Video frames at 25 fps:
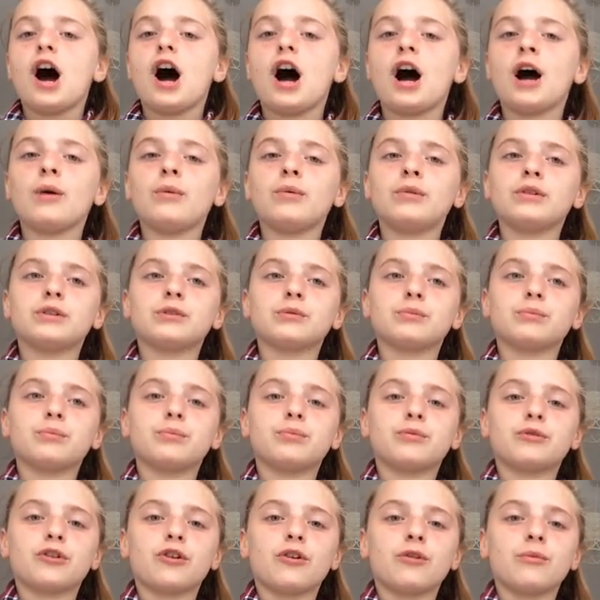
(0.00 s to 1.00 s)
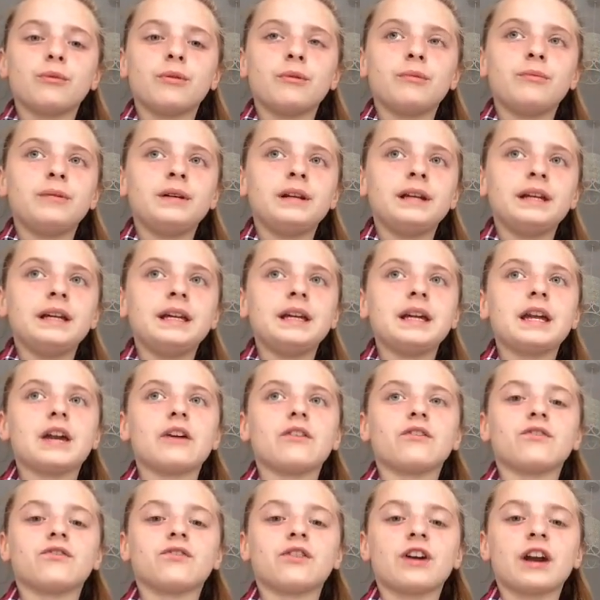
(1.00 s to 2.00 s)
I would probably
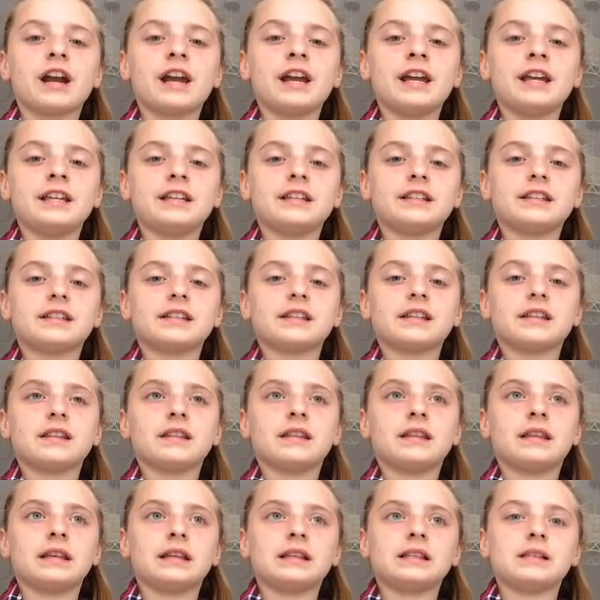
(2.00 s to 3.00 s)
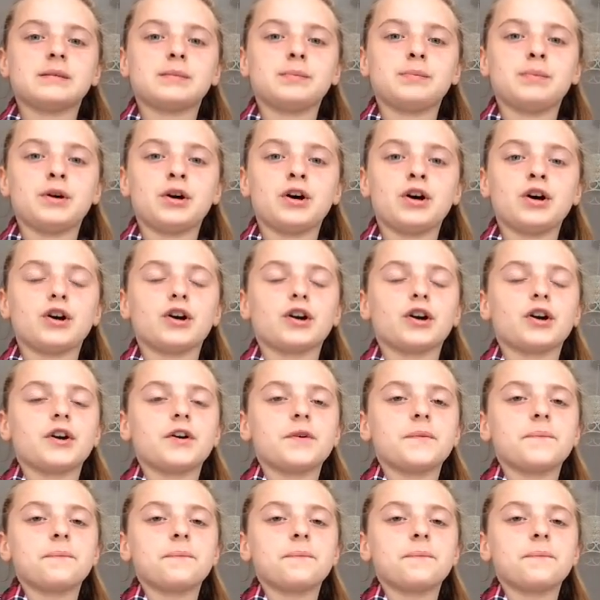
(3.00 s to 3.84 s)
rate this book